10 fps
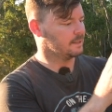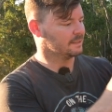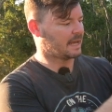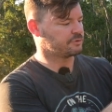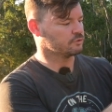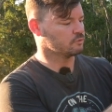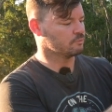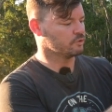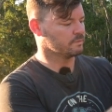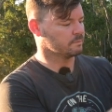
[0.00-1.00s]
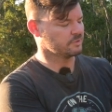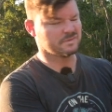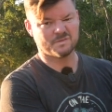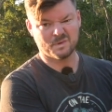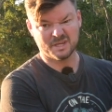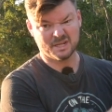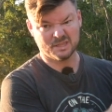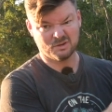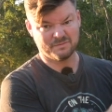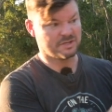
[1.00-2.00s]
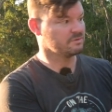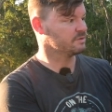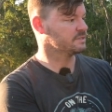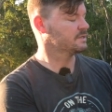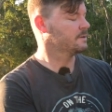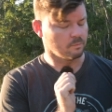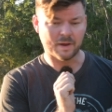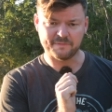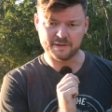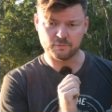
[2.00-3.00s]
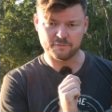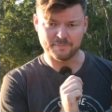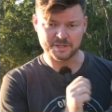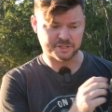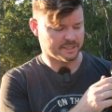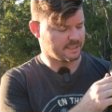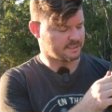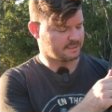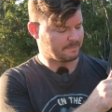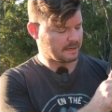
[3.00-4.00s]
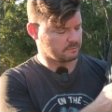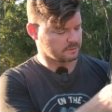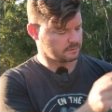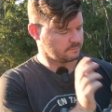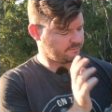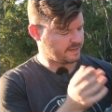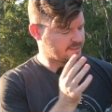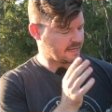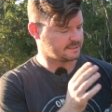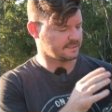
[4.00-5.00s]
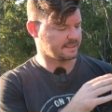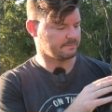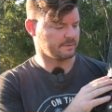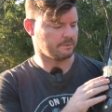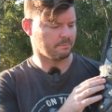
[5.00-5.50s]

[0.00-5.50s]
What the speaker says: lateral movement, which is where you get a lot of injuries. One thing worth mentioning is the buckles. Fantastic that they're